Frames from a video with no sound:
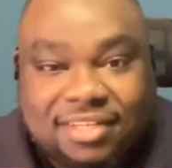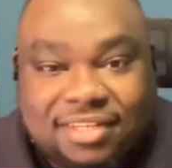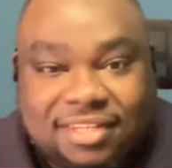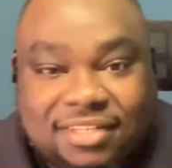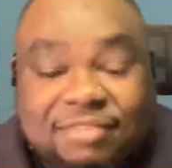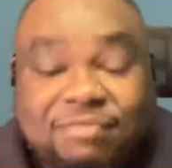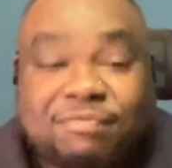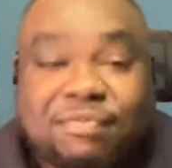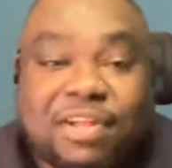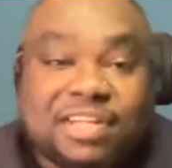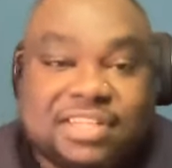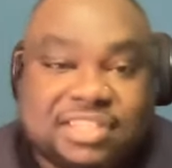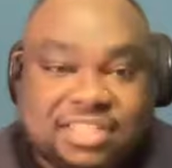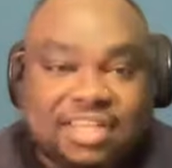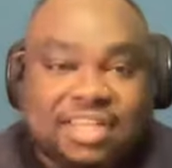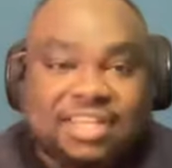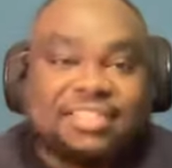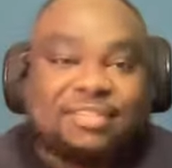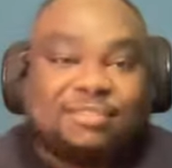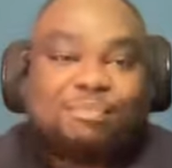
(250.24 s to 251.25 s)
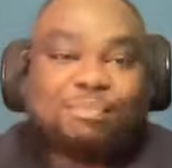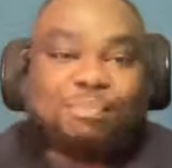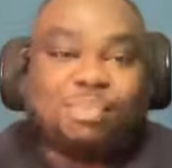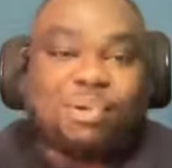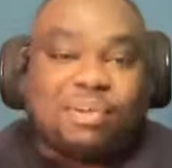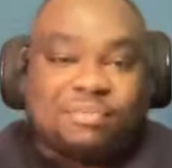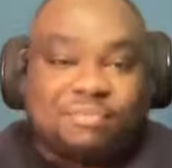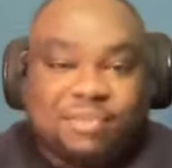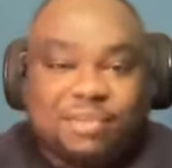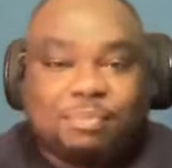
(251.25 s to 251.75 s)
It mm. felt mm. like the
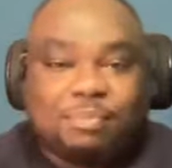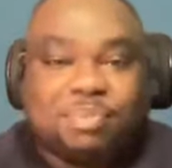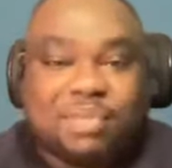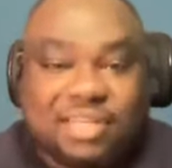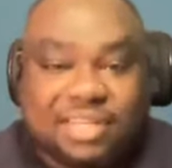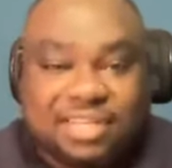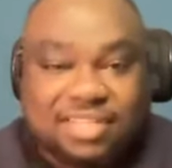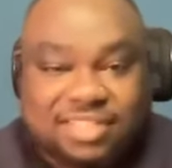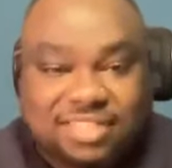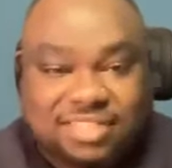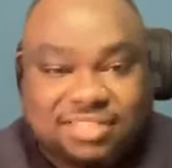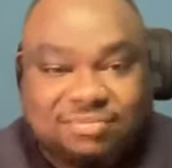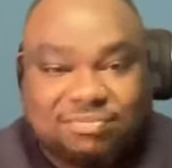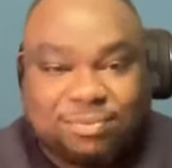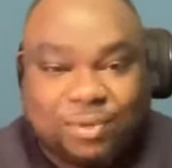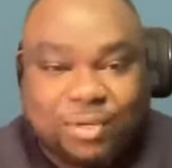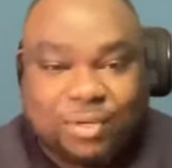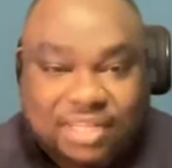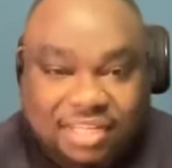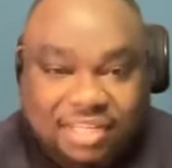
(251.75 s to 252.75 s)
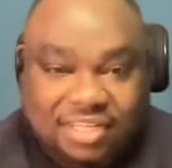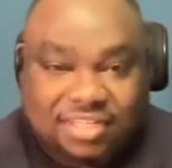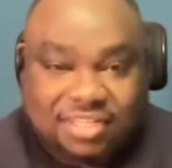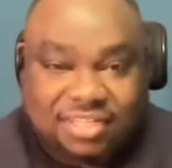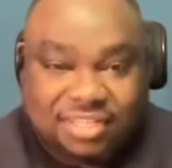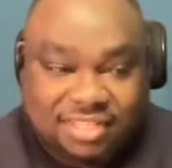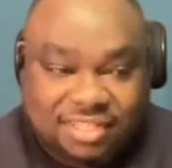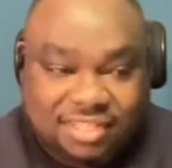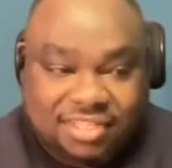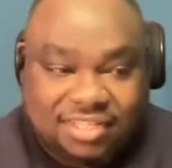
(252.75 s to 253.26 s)
perfect place for a
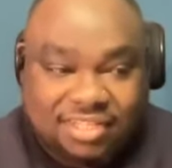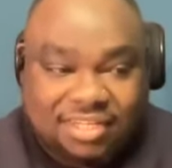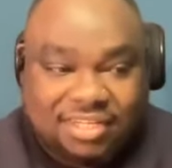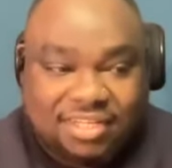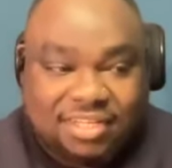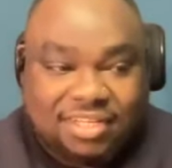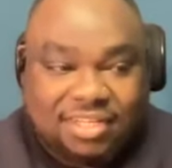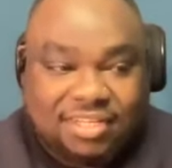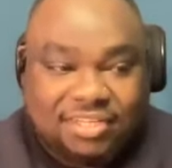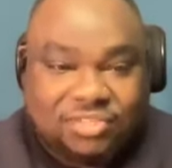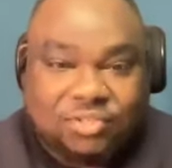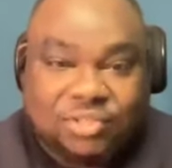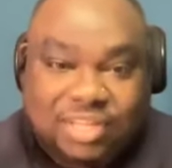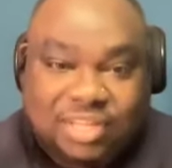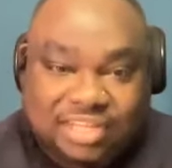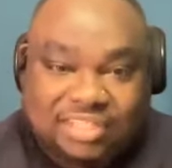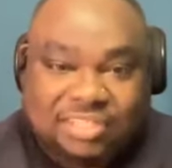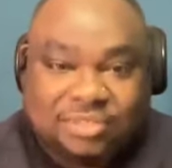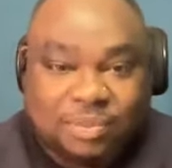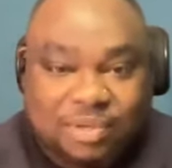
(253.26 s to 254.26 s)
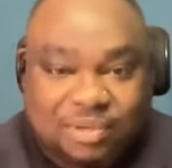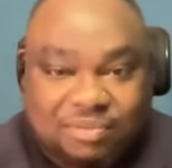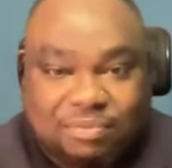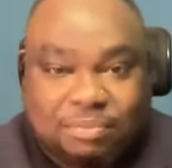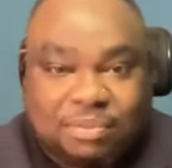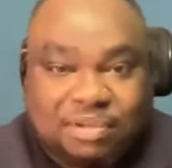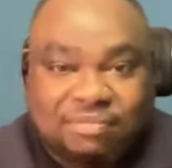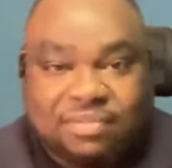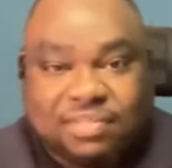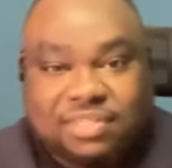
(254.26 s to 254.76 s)
kid to get away
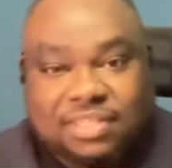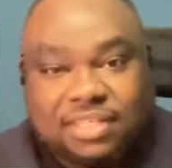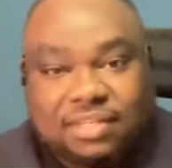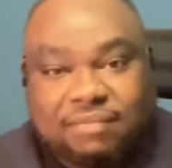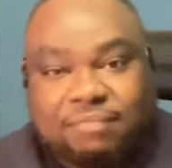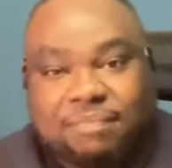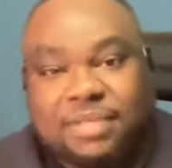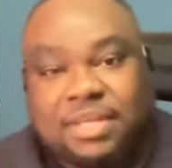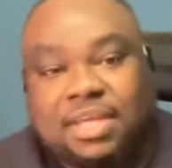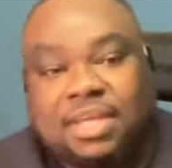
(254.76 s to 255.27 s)
from everything.